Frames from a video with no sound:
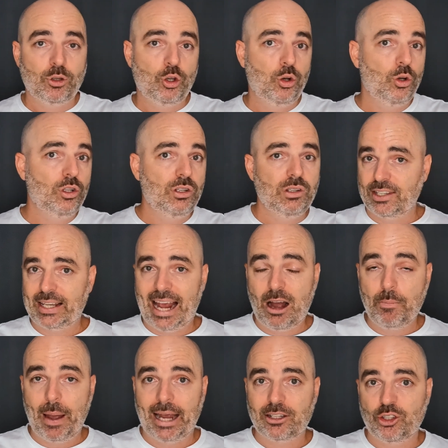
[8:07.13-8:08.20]
could
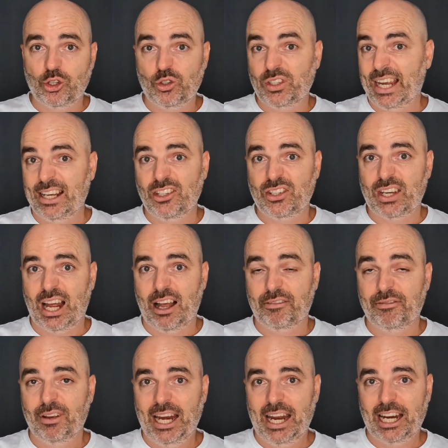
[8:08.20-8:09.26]
scale back to ten
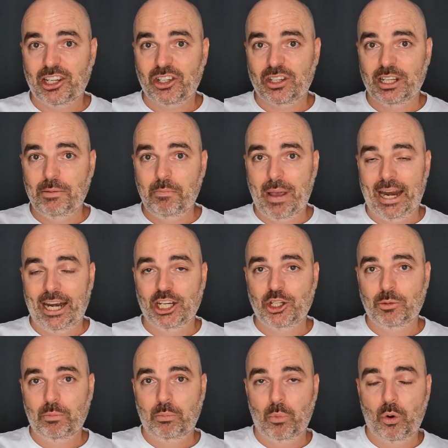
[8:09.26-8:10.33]
staff and actually
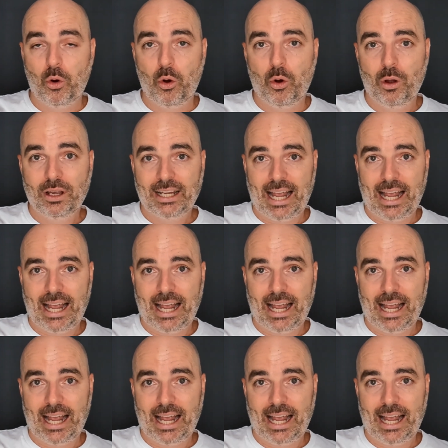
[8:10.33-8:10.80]
manage more